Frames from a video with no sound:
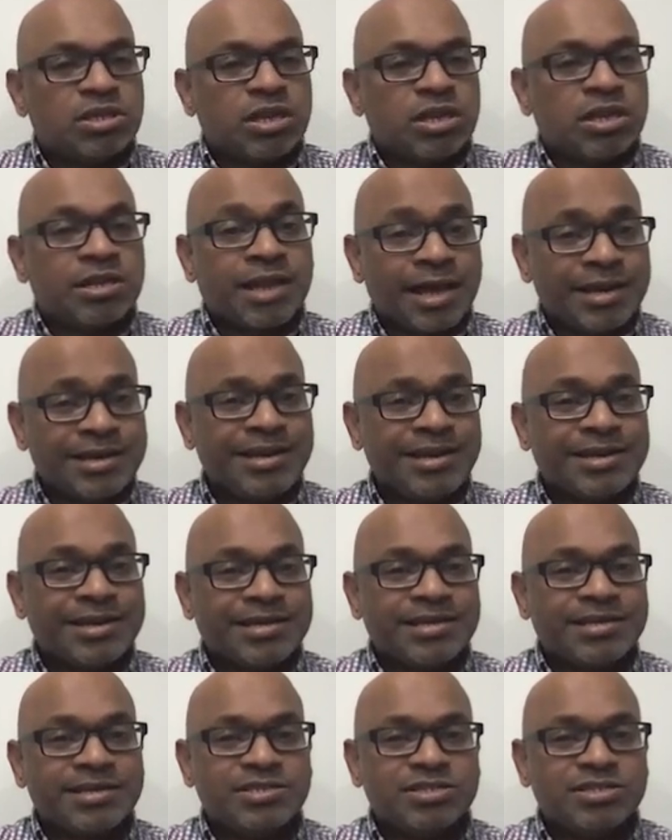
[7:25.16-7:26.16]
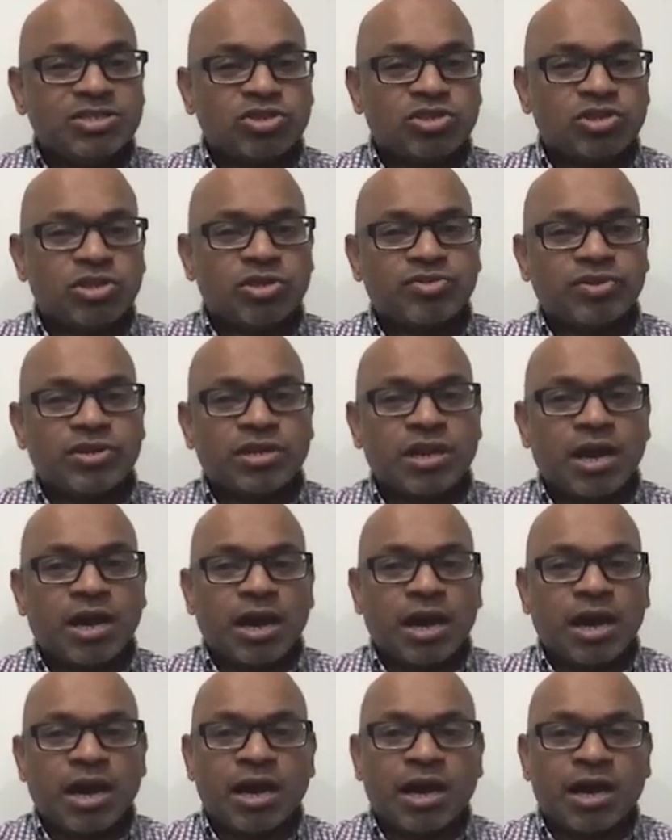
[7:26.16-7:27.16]
Luckily, children
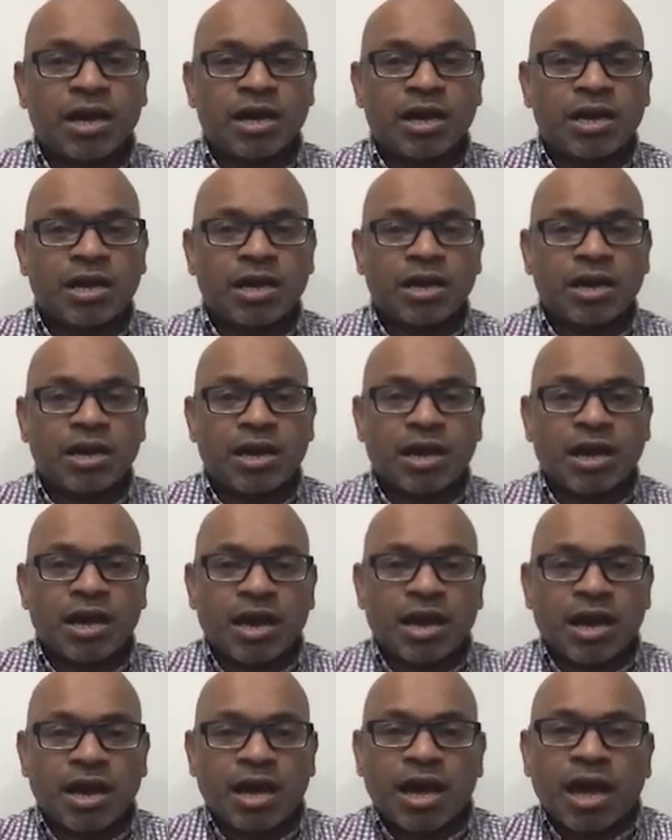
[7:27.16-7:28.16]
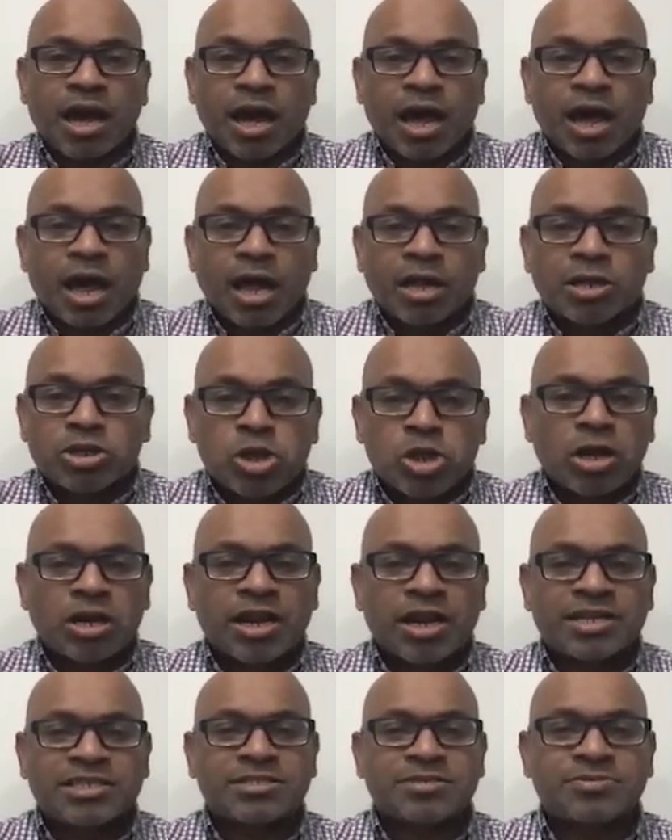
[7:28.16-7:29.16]
are not
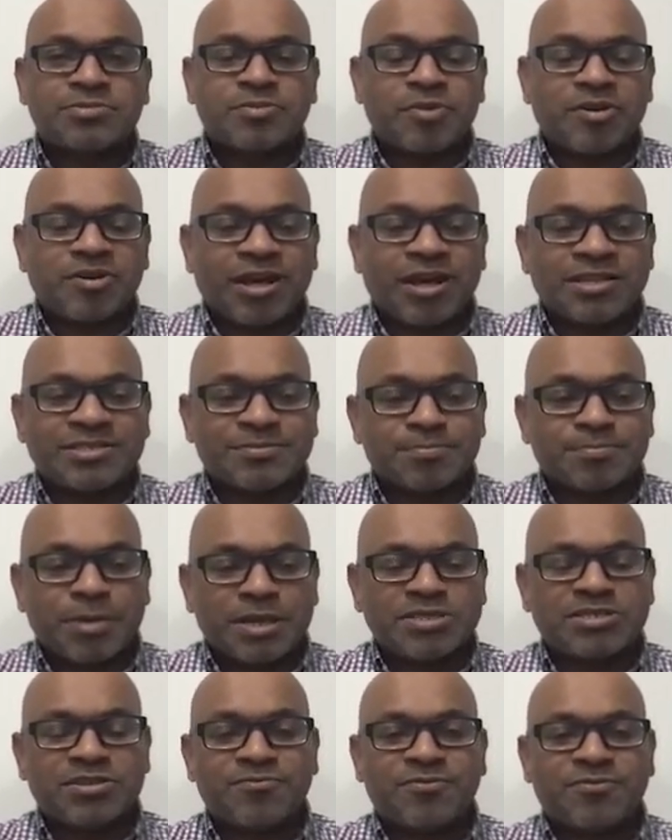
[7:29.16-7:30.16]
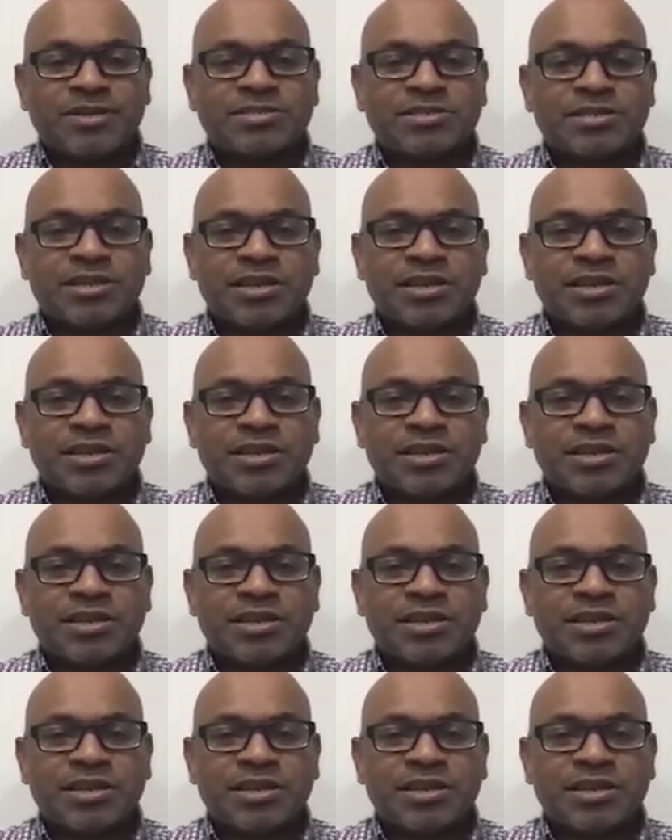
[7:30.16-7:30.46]
as much affected